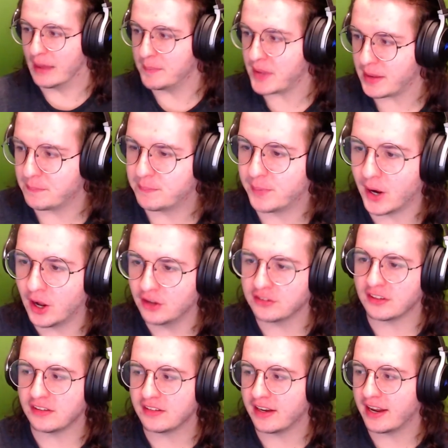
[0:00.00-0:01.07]
I'm being
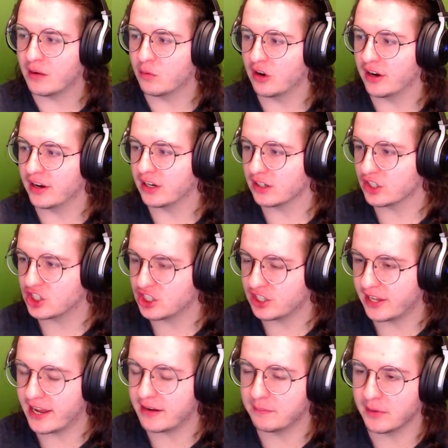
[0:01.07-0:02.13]
ballsy today and wearing
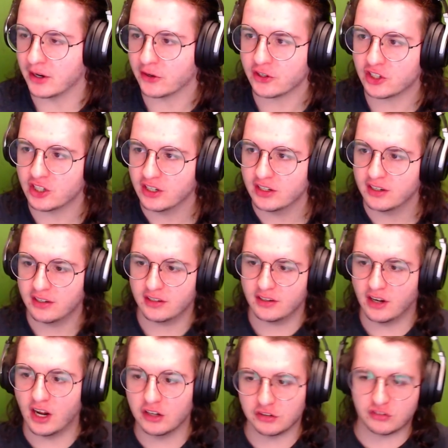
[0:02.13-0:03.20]
Schlatt merch
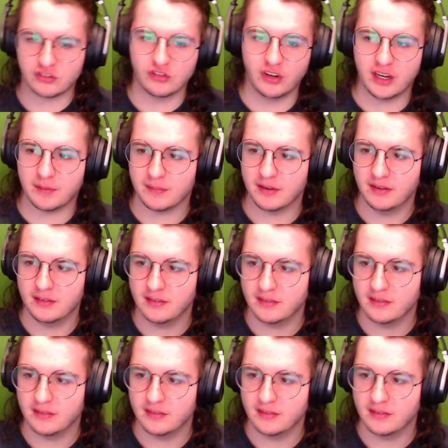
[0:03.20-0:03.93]
on stream.